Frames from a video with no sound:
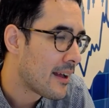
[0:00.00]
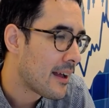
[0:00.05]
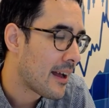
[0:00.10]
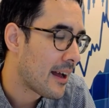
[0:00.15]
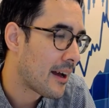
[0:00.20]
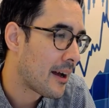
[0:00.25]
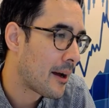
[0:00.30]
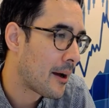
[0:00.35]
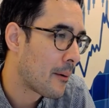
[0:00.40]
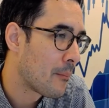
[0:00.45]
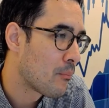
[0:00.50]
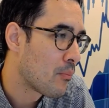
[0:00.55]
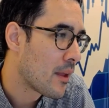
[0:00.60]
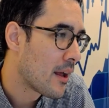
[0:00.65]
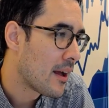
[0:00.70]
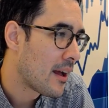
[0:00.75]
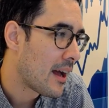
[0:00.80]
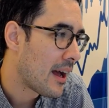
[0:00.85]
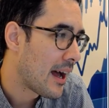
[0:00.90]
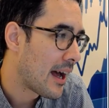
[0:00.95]
Um,
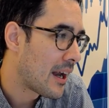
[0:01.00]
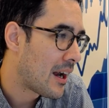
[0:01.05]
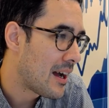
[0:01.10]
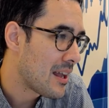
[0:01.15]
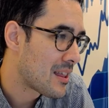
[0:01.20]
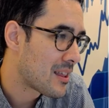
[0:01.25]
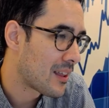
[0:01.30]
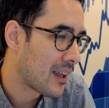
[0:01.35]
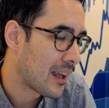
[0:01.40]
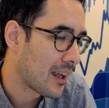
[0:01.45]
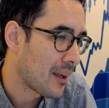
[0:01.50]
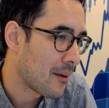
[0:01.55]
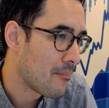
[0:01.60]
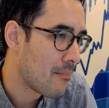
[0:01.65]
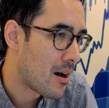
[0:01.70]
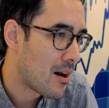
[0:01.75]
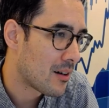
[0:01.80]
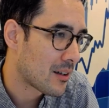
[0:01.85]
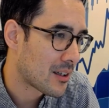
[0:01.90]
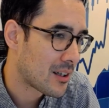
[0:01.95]
and I think
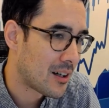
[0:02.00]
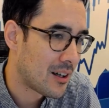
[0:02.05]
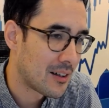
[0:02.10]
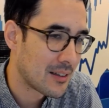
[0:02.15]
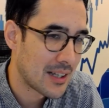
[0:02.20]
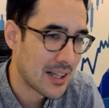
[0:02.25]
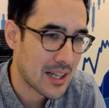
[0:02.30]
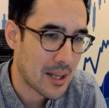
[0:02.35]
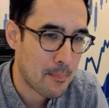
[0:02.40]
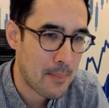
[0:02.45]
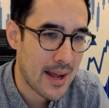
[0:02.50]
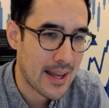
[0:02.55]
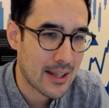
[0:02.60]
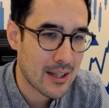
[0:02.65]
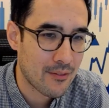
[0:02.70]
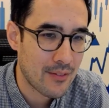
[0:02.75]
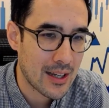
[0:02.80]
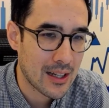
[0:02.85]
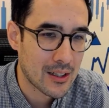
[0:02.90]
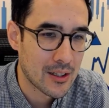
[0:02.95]
Mark Carney and the Bank
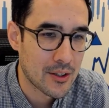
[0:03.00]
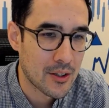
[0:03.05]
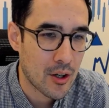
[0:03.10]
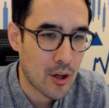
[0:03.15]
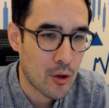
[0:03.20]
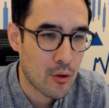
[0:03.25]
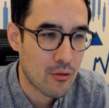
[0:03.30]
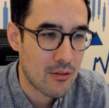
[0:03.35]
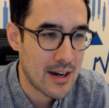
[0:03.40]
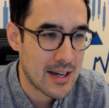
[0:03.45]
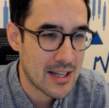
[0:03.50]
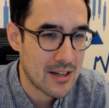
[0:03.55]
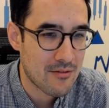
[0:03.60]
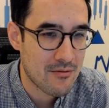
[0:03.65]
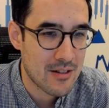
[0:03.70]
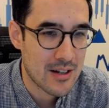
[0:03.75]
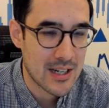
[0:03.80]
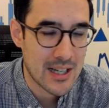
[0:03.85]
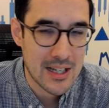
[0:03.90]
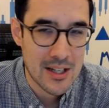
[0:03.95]
of England already
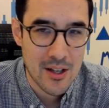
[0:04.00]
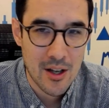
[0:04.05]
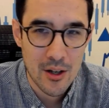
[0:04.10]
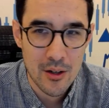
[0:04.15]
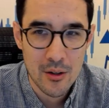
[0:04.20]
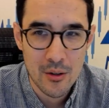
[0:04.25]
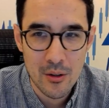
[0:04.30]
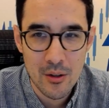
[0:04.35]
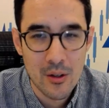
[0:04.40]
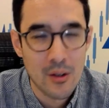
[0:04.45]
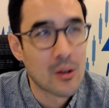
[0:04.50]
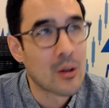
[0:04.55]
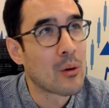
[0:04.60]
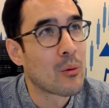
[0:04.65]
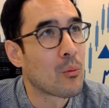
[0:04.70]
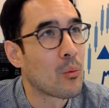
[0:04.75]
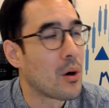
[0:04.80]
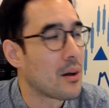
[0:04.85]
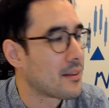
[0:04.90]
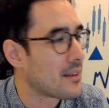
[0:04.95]
really know
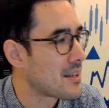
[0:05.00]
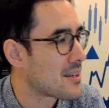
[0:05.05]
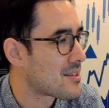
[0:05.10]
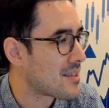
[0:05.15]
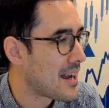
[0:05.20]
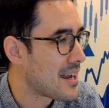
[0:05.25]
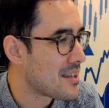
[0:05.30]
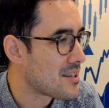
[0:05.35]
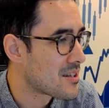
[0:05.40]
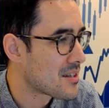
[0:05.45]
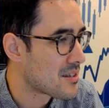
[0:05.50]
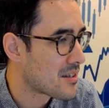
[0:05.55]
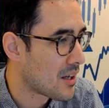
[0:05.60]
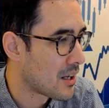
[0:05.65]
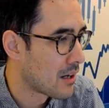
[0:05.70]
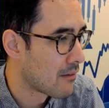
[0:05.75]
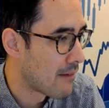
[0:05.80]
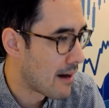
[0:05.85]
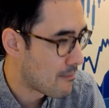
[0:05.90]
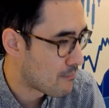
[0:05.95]
what this data is going
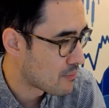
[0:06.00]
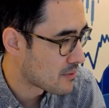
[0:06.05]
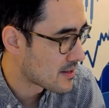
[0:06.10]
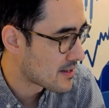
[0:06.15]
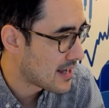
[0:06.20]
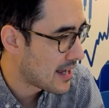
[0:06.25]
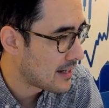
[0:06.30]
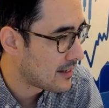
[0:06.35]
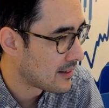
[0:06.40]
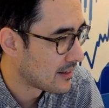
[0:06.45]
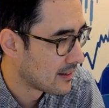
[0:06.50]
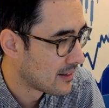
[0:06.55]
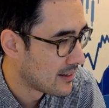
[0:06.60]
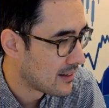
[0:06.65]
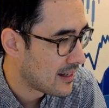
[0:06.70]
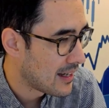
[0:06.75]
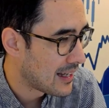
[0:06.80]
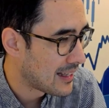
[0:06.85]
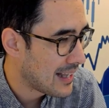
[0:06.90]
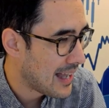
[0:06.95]
to represent
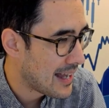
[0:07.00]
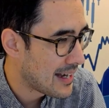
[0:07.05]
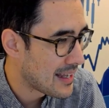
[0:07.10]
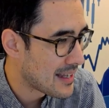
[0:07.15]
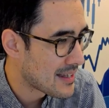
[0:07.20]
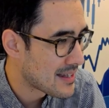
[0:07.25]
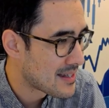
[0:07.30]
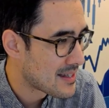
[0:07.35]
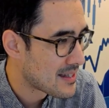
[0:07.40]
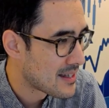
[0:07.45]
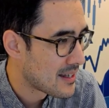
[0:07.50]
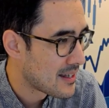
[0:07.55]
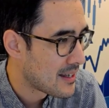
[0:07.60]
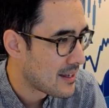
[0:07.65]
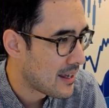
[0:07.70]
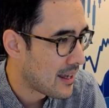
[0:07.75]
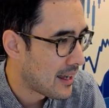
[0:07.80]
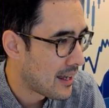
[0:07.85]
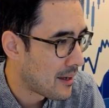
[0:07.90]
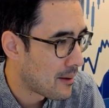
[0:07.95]
and that is
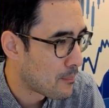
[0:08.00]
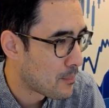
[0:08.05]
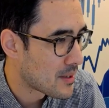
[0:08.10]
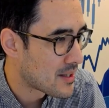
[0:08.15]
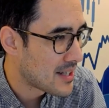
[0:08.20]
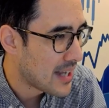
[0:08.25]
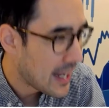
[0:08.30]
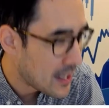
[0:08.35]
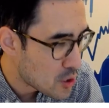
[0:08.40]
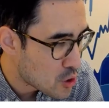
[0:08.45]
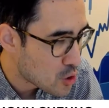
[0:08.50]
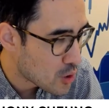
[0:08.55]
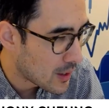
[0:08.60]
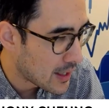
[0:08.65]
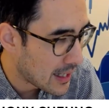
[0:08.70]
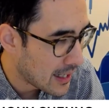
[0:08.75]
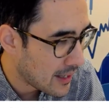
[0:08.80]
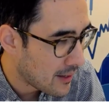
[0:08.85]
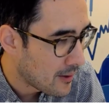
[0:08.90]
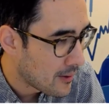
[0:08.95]
uh,
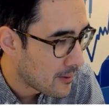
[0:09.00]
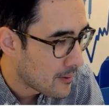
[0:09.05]
potentially